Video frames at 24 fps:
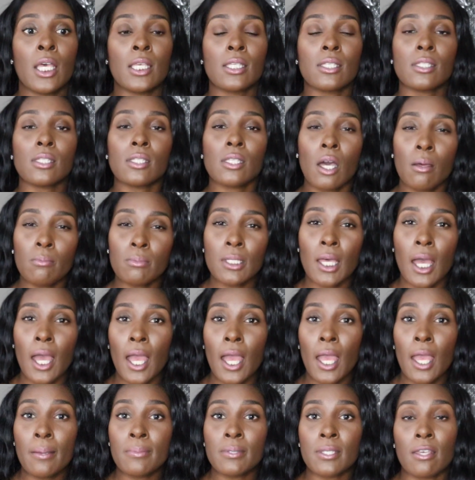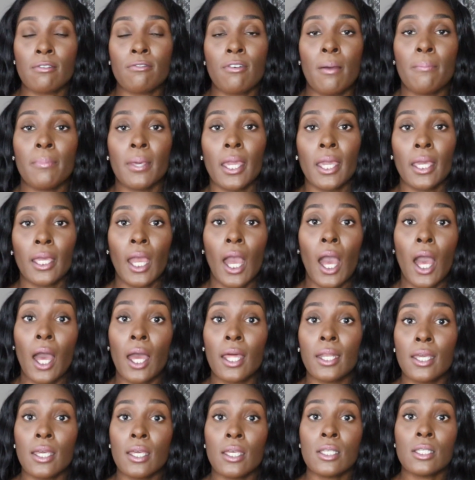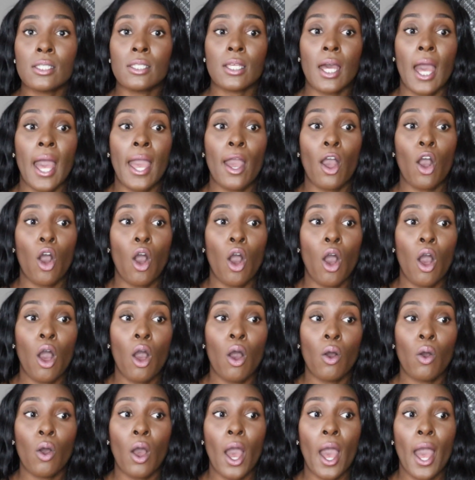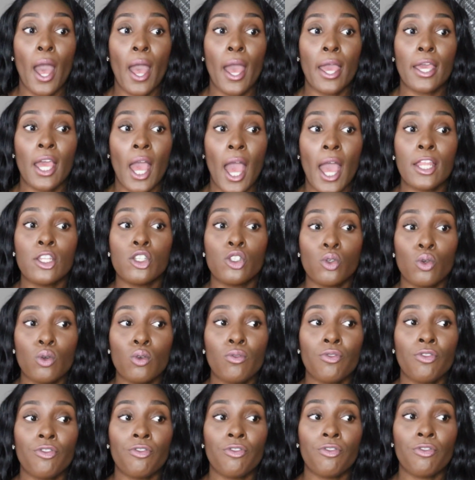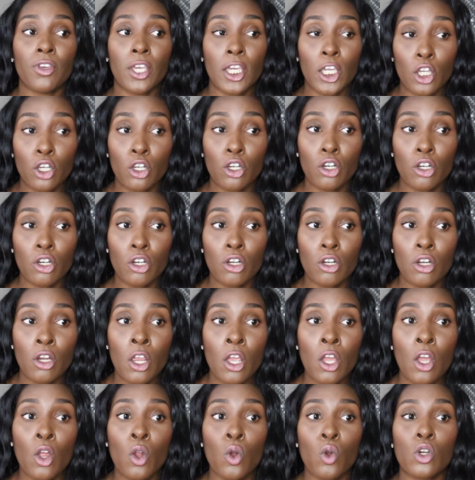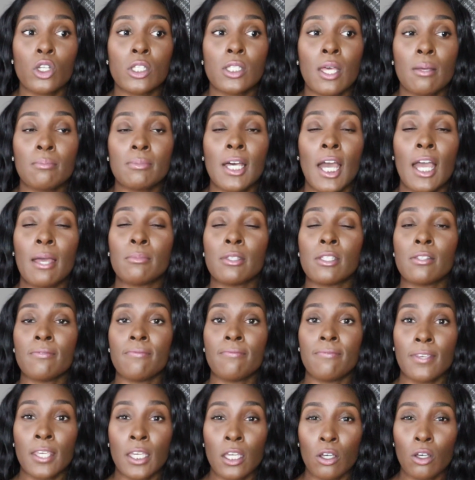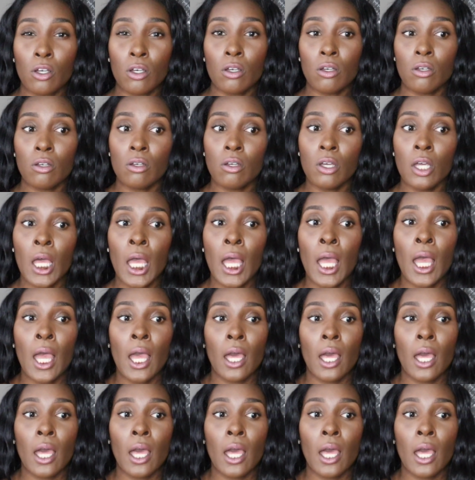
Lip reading: sometimes, if I'm being honest, I do fear or sometimes feel